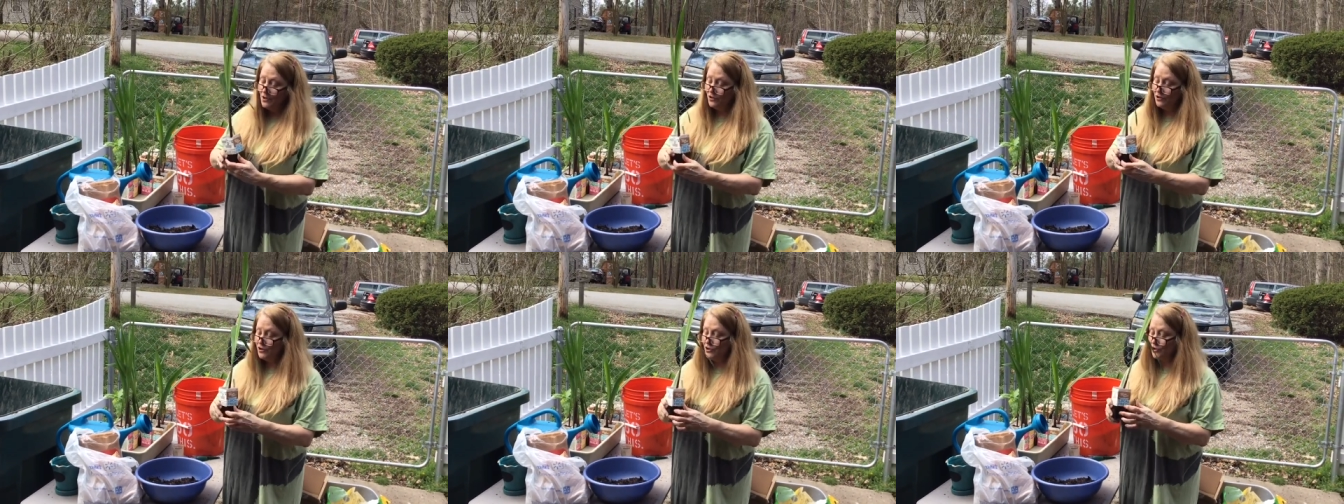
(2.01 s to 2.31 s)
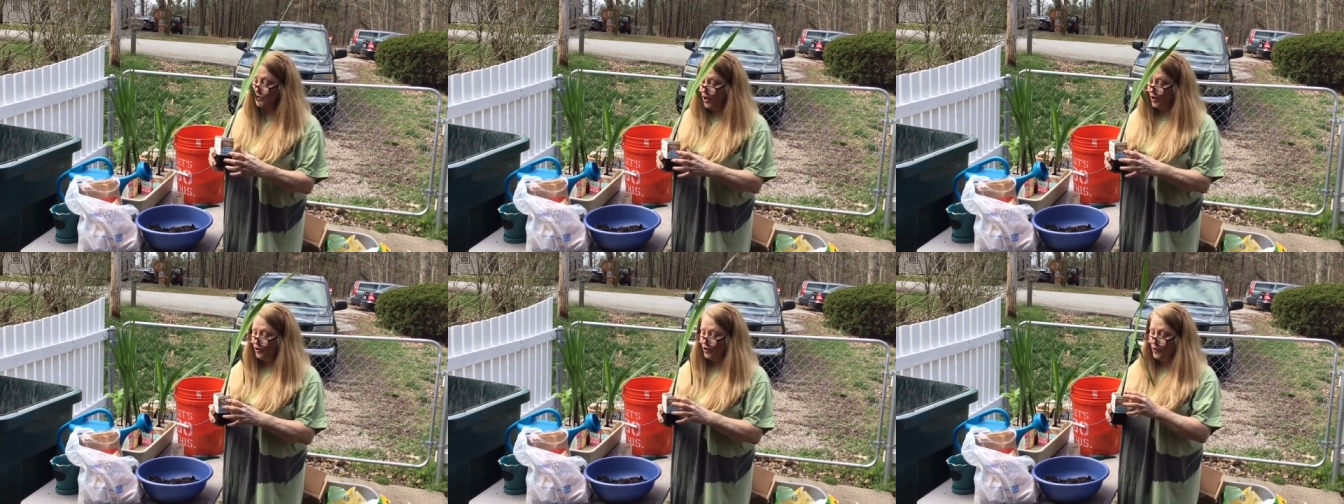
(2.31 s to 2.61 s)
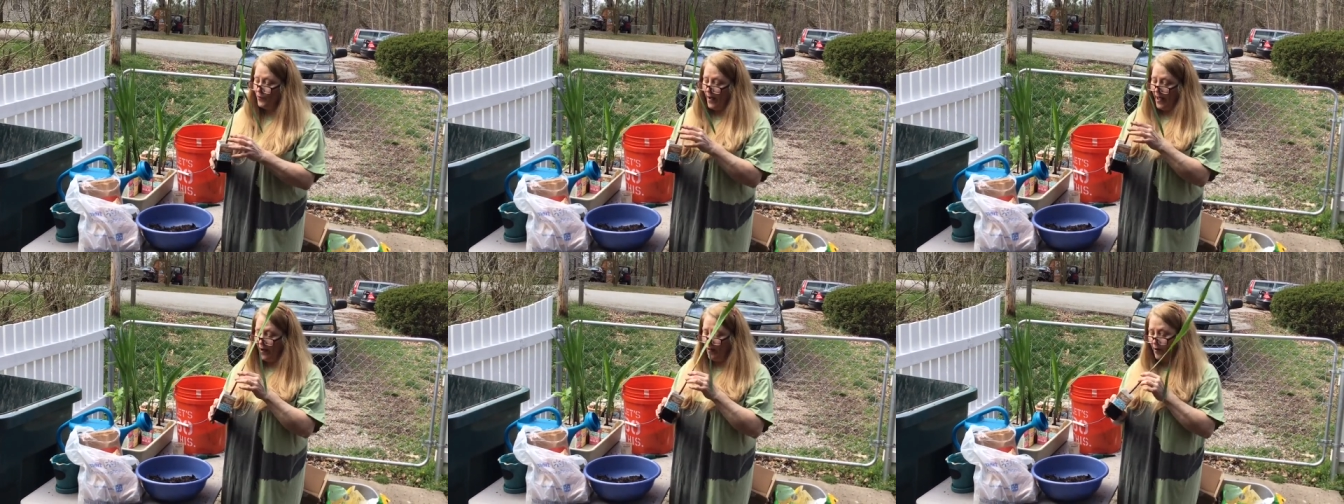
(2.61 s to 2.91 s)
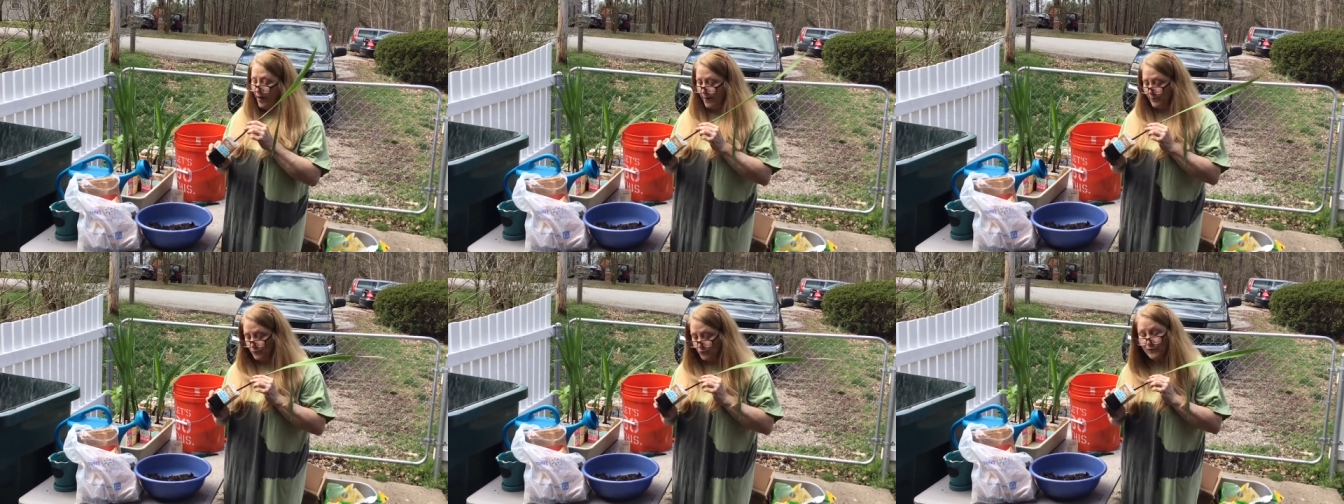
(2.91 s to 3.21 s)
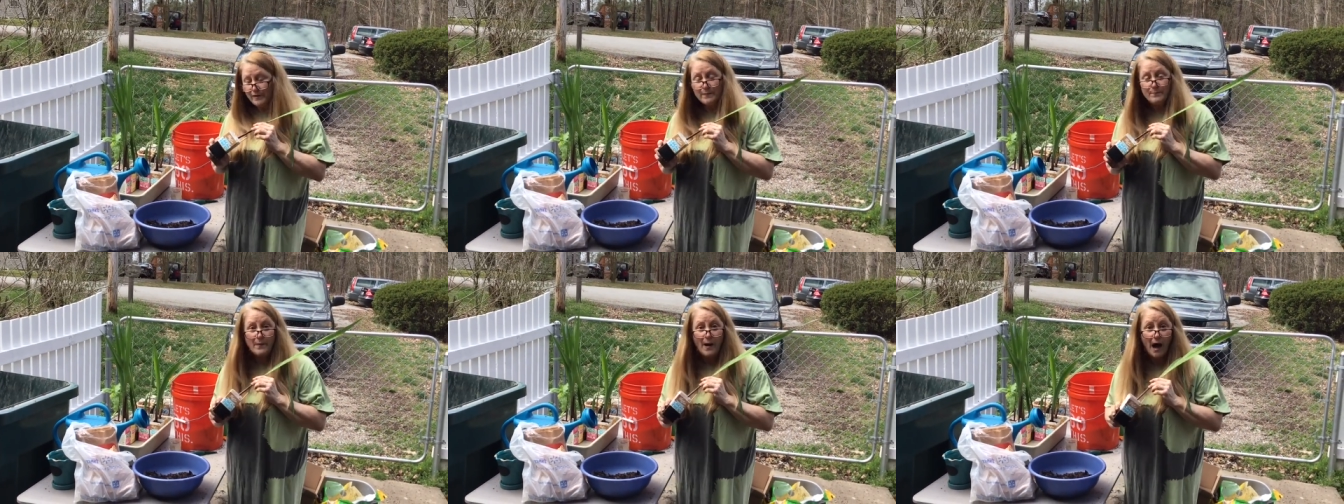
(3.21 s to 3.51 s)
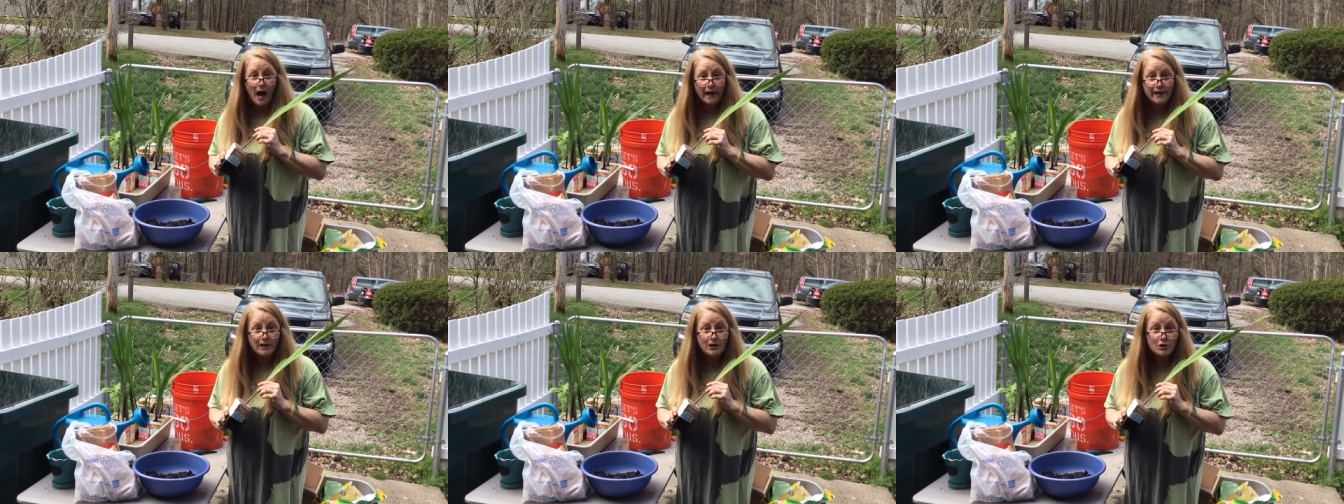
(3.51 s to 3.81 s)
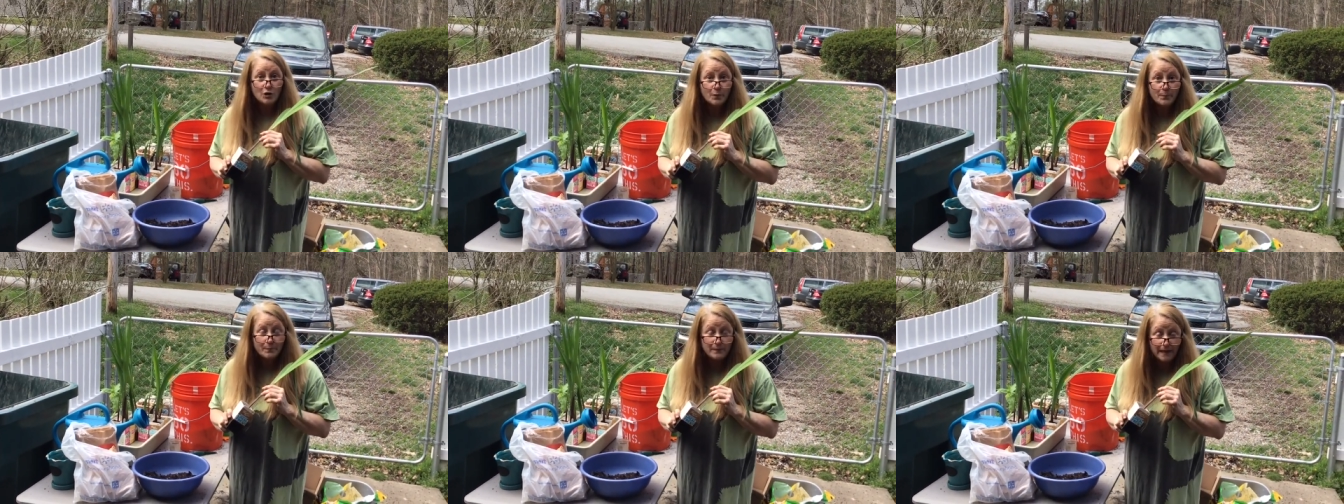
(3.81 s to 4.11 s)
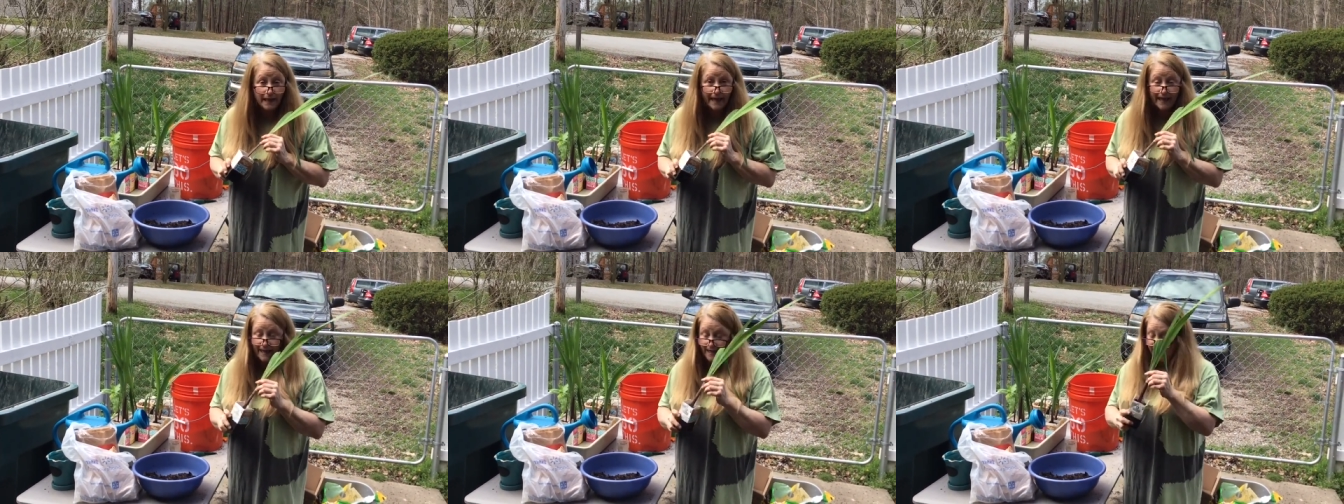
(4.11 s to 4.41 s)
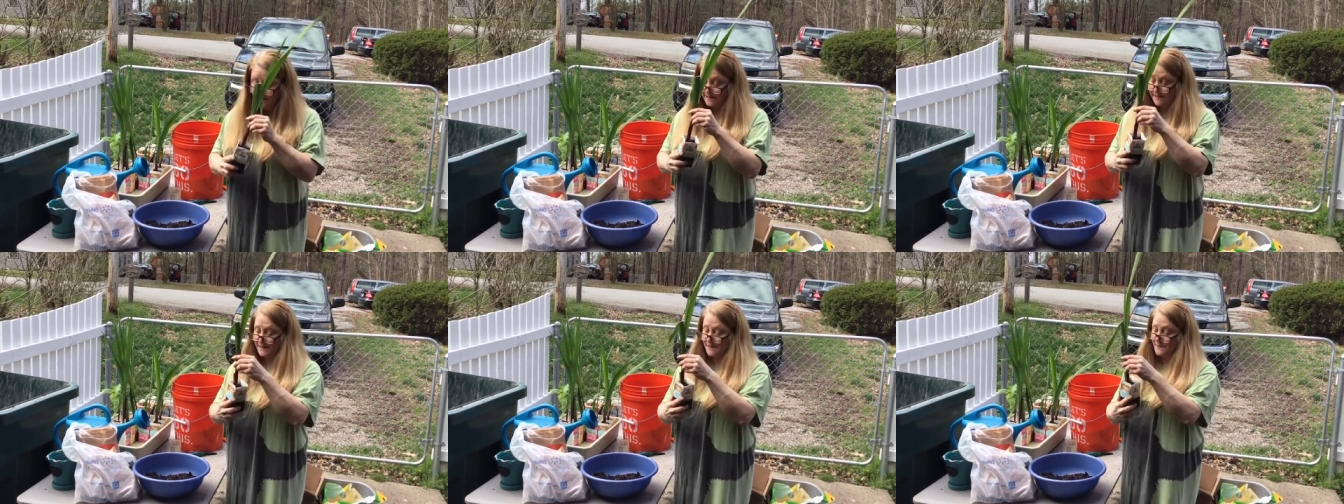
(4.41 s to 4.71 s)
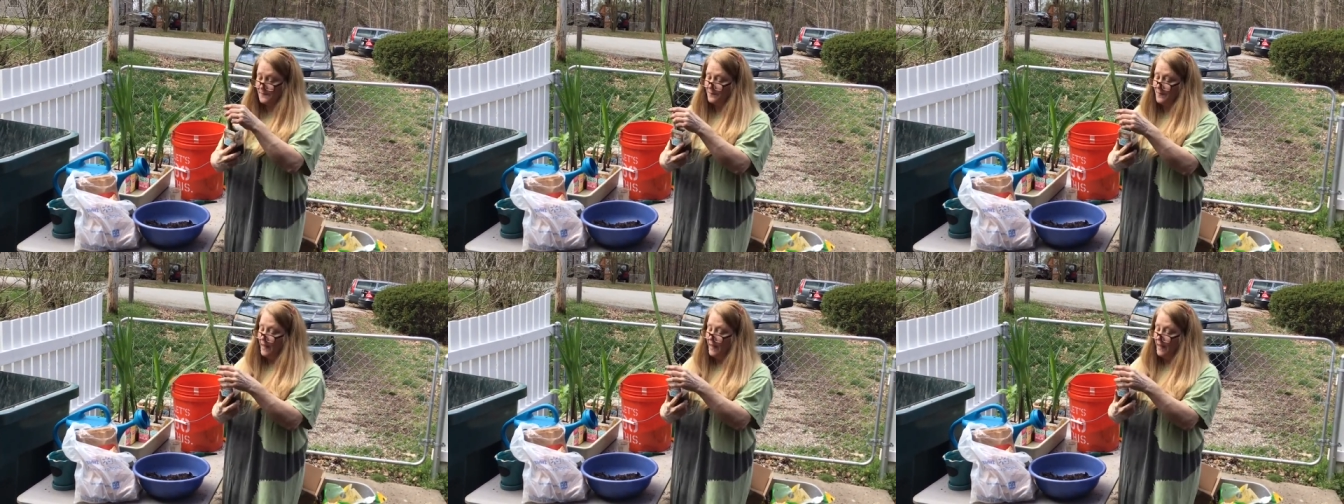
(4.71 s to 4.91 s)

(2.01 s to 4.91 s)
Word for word: show you how I'm repotting your plants.